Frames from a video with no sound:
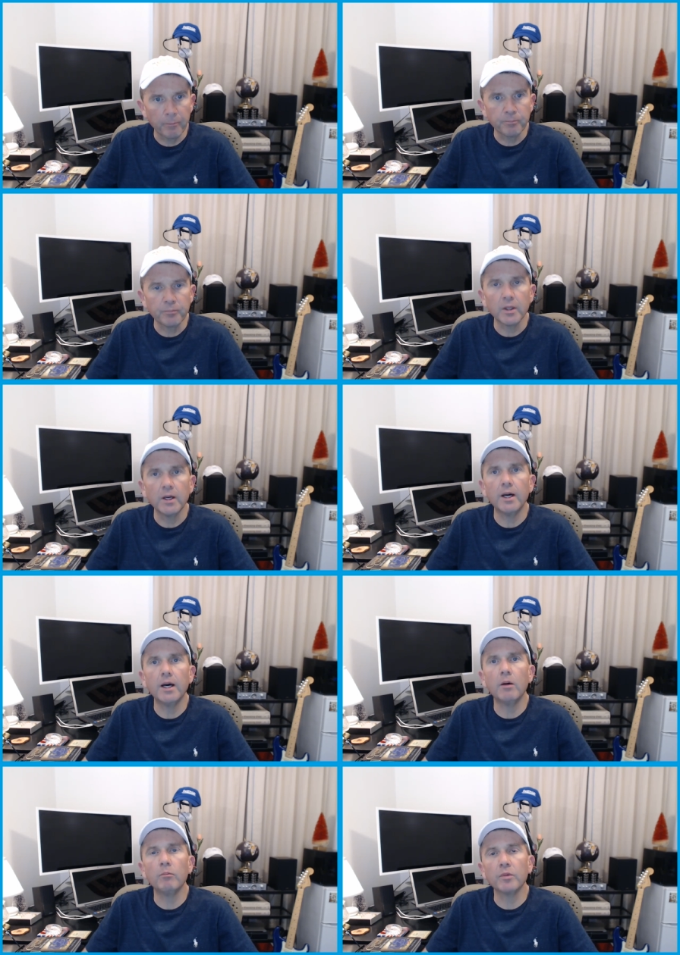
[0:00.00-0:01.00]

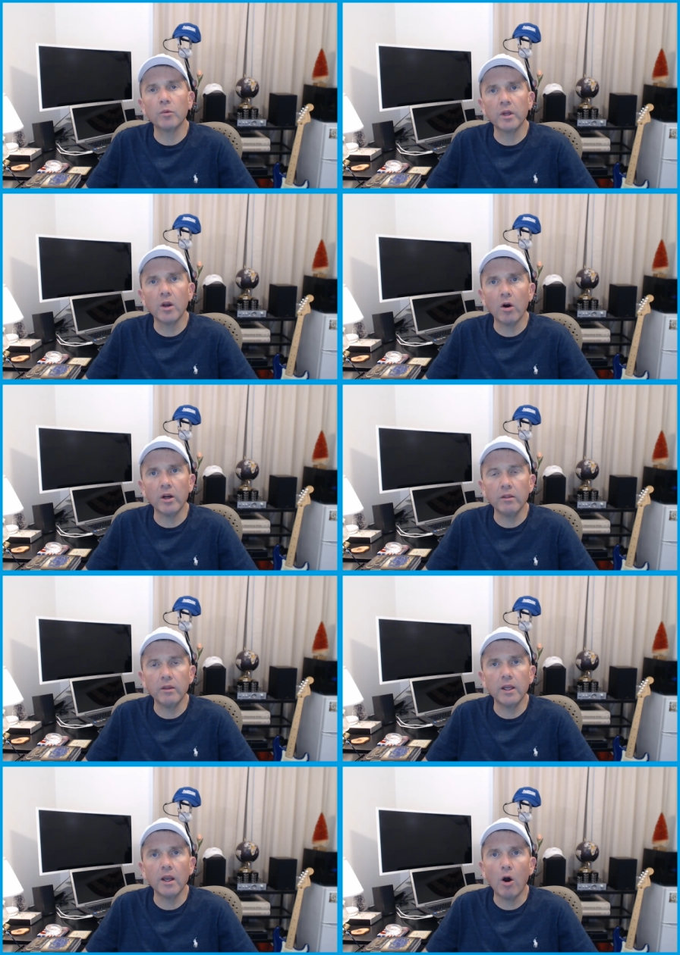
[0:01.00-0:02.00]
Regarding
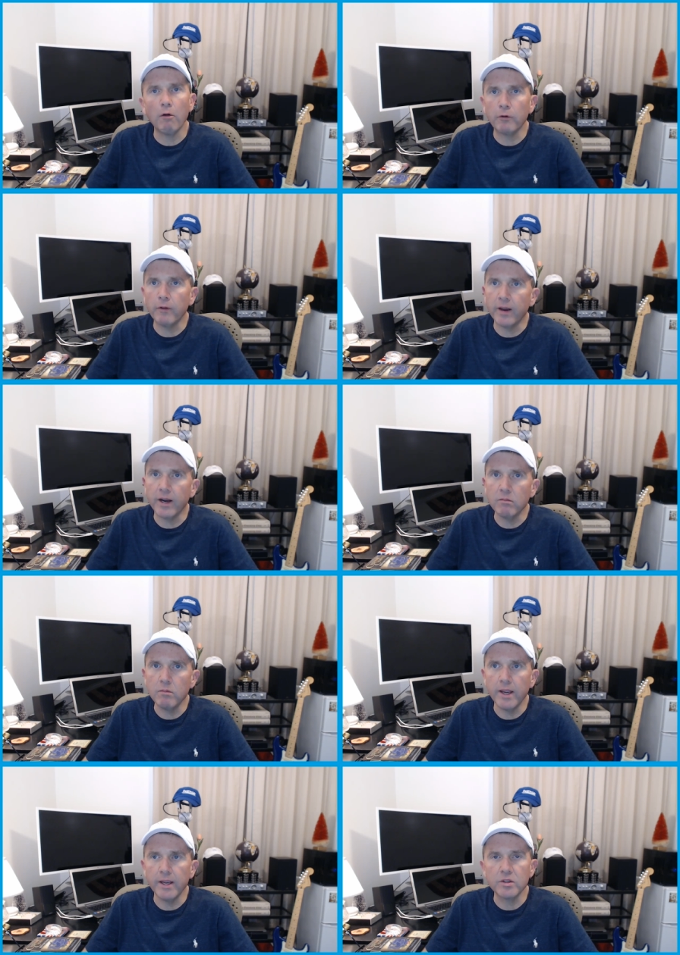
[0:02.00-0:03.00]
the offer that I
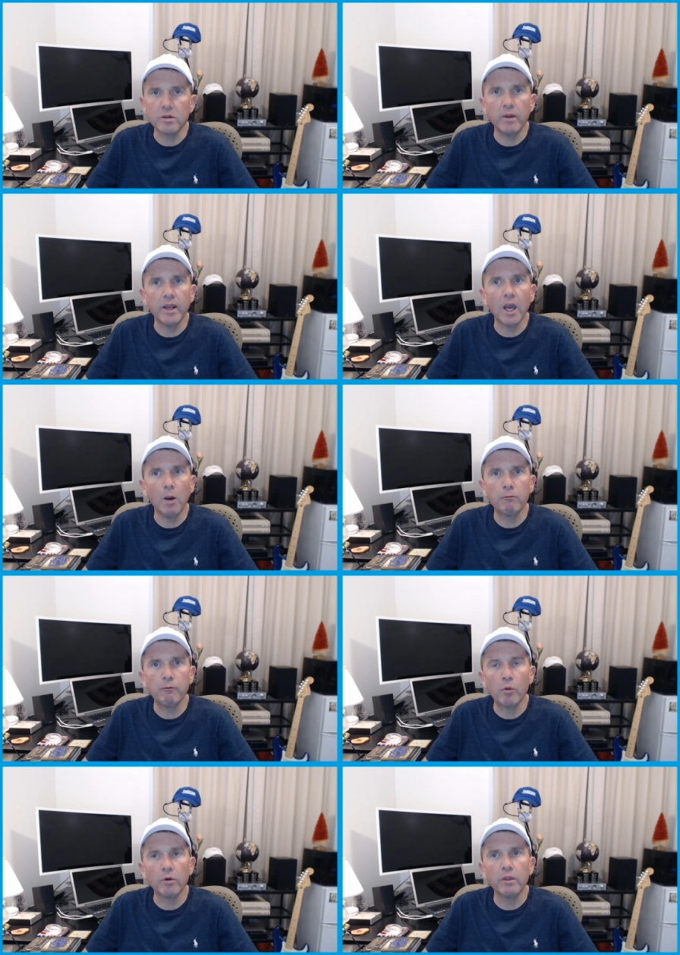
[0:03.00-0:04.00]
made to make up
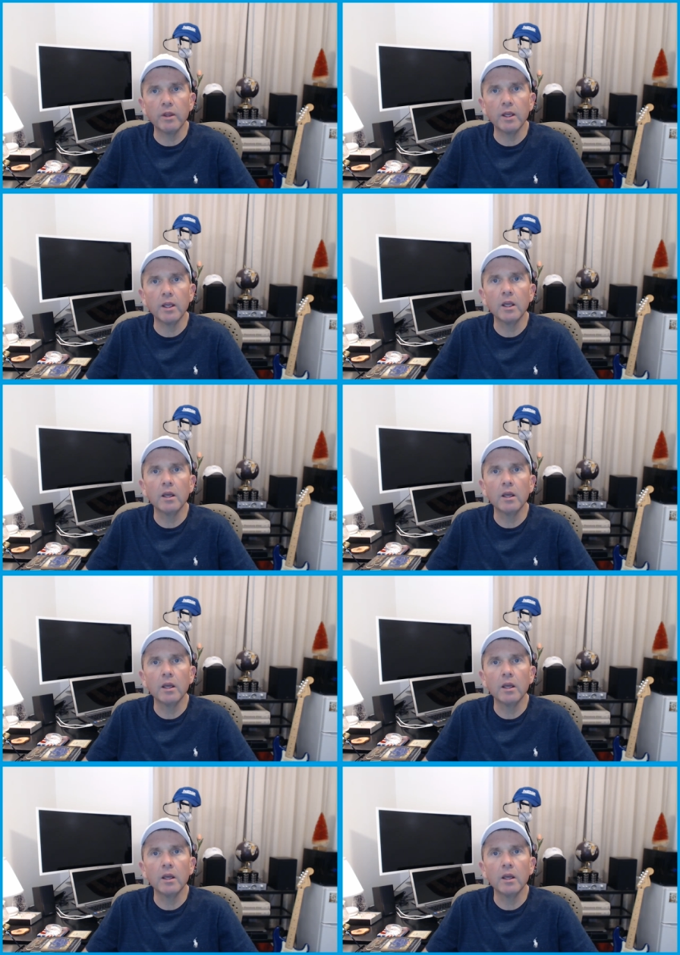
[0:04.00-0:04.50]
for the